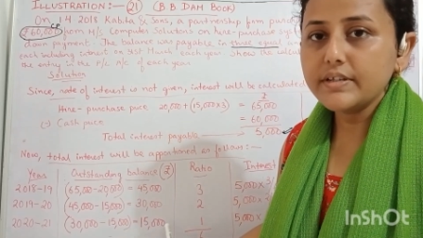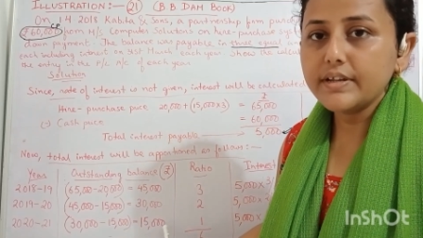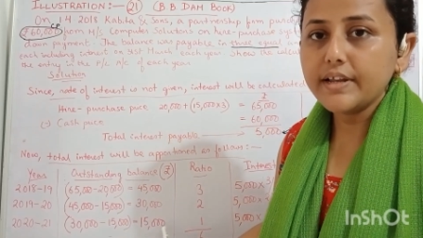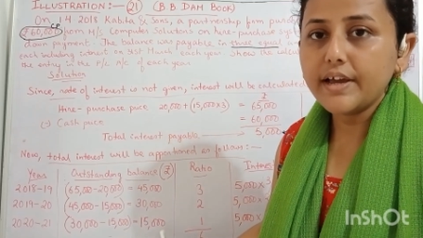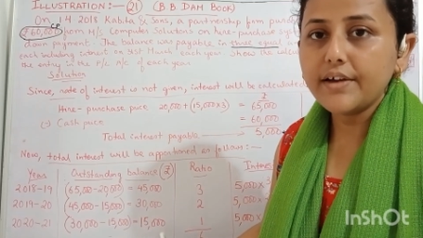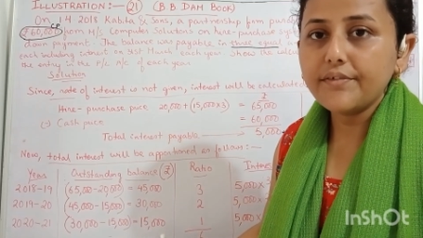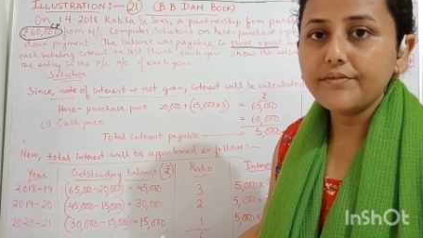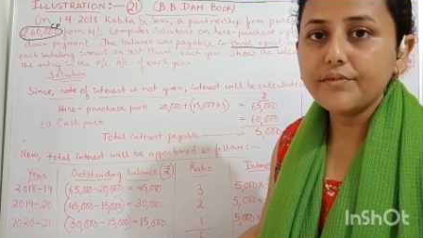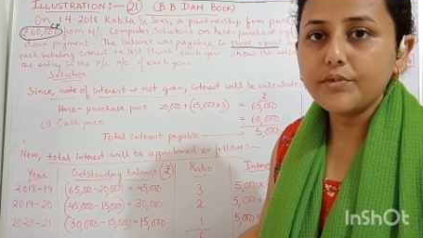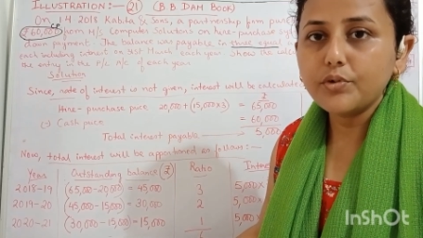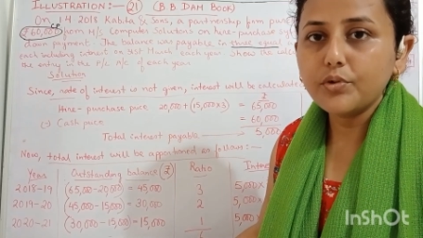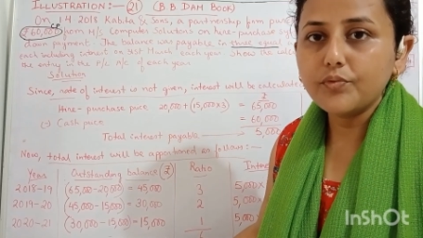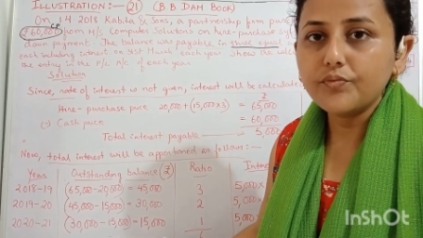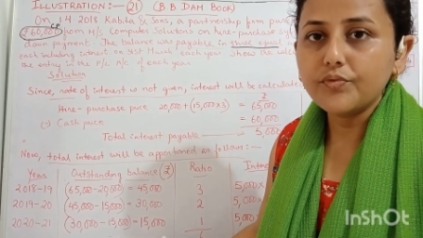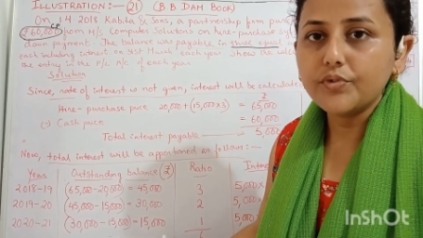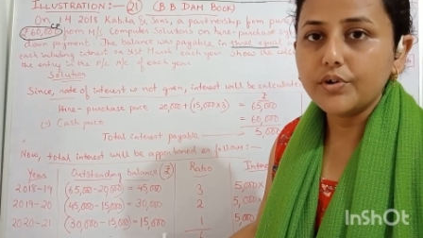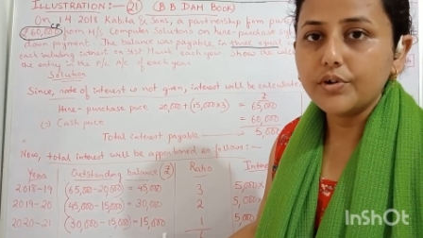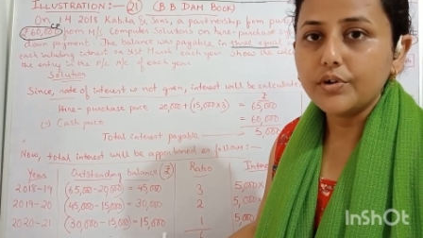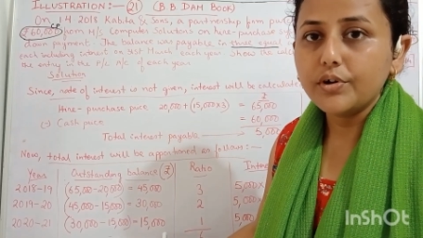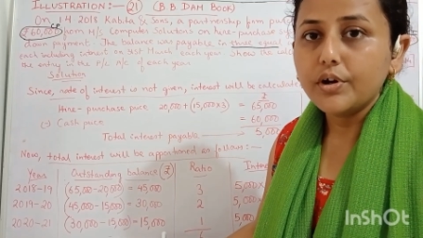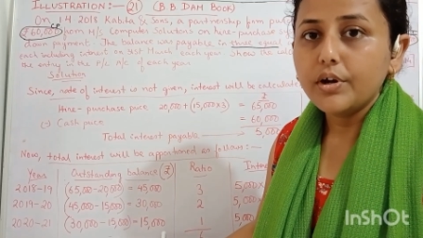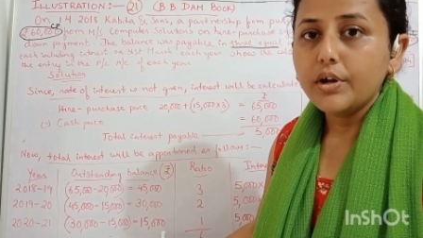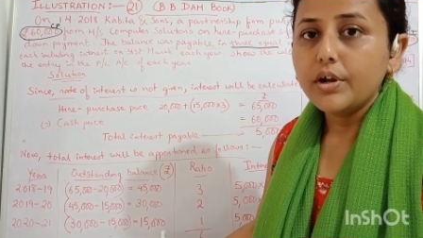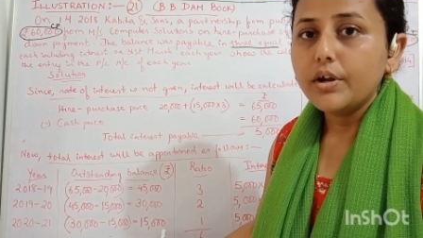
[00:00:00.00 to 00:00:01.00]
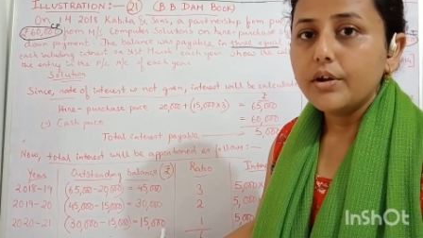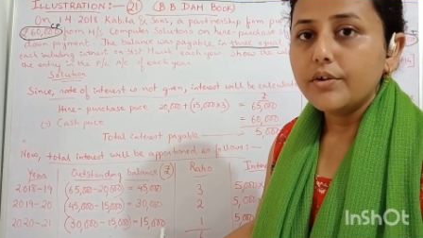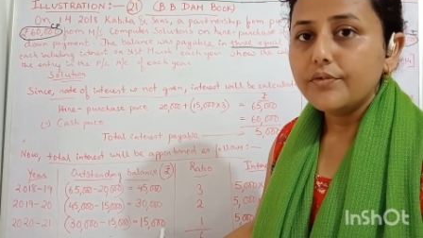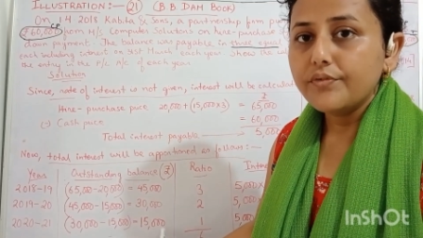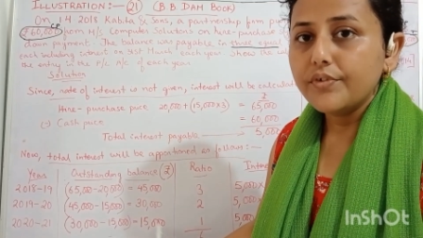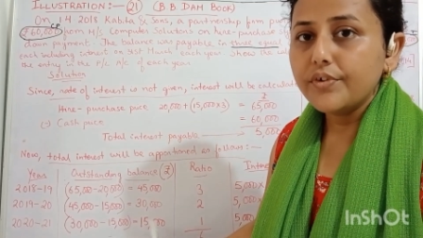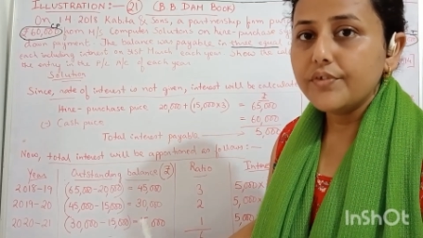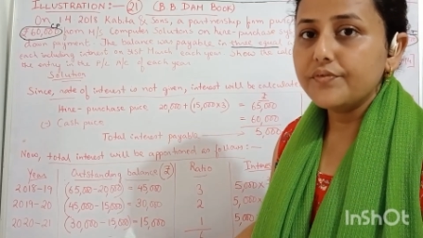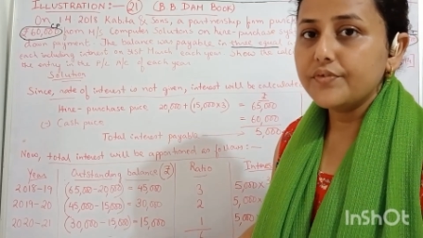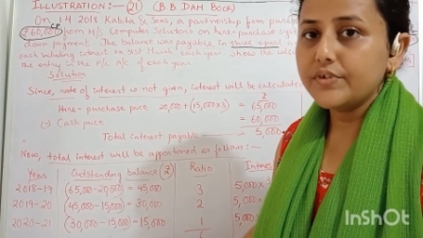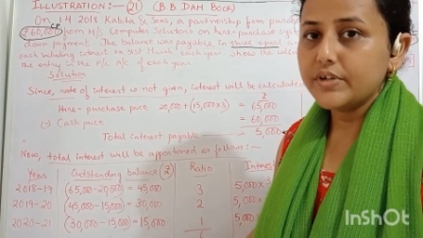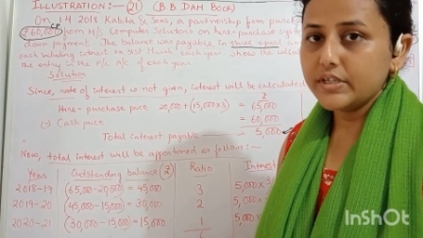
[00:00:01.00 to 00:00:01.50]
left over?
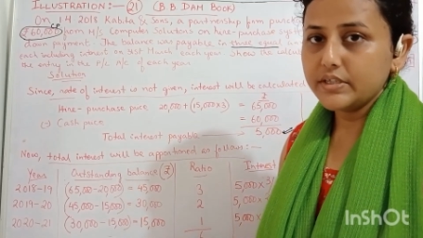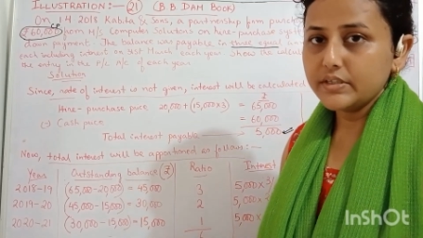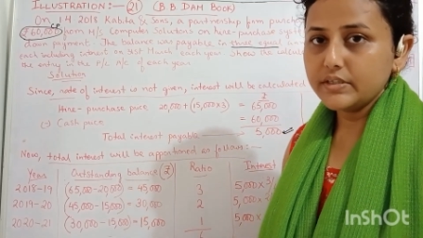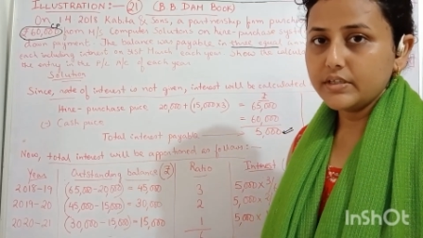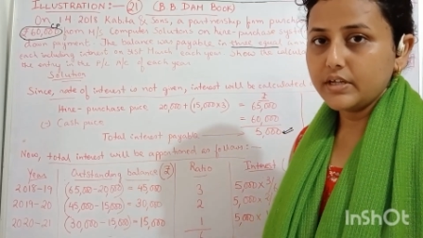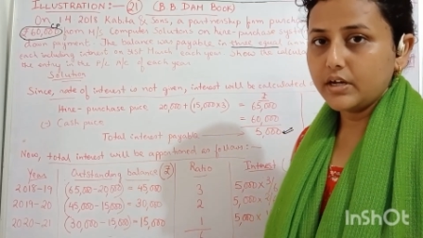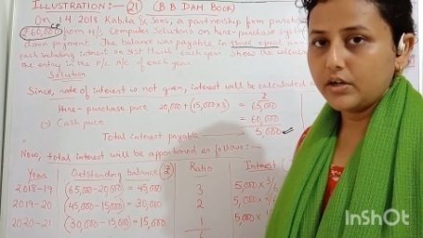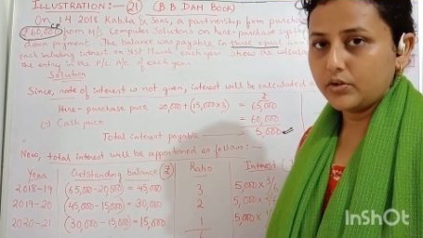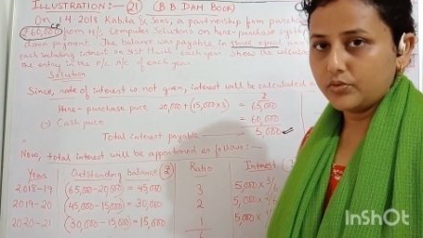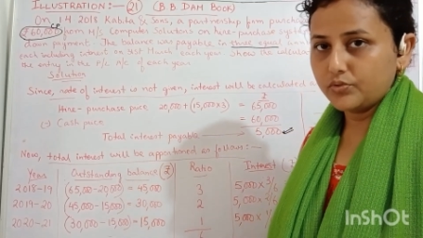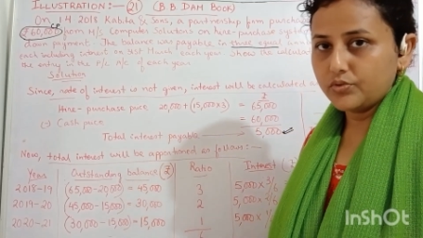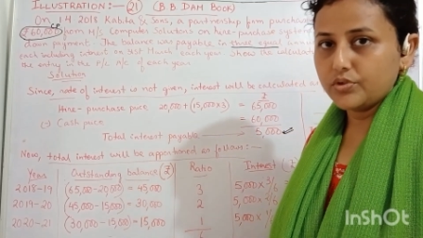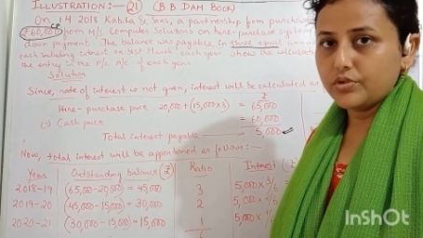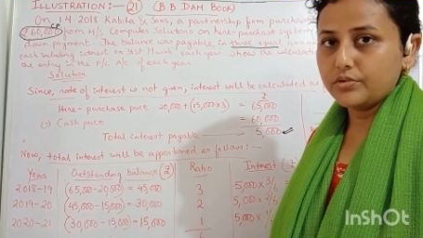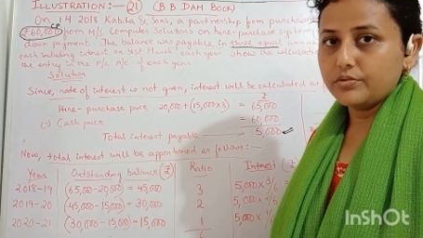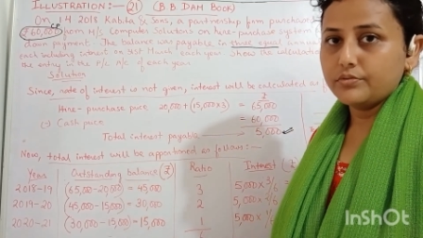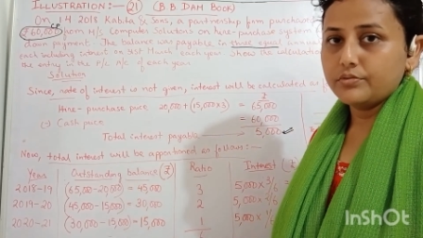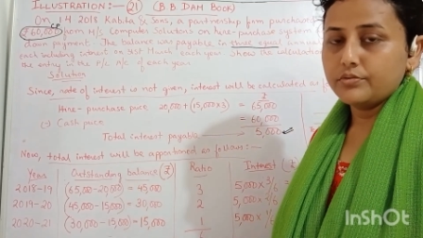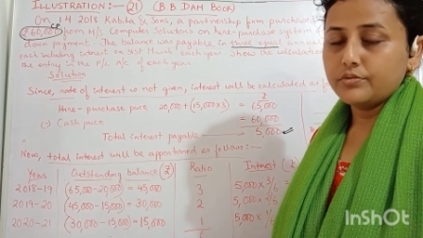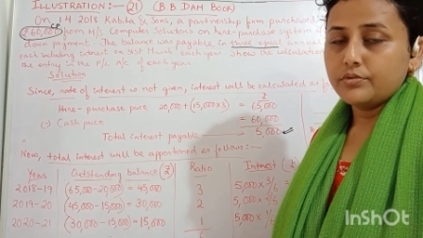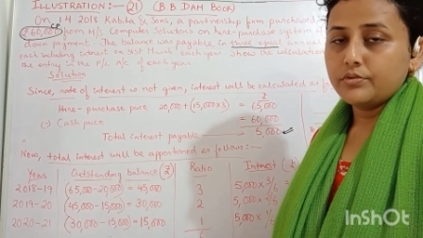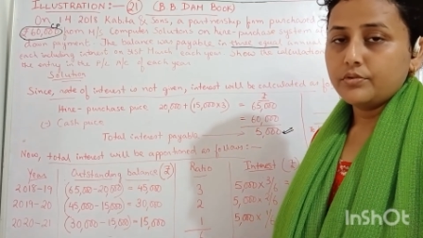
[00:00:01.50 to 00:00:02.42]
15,000.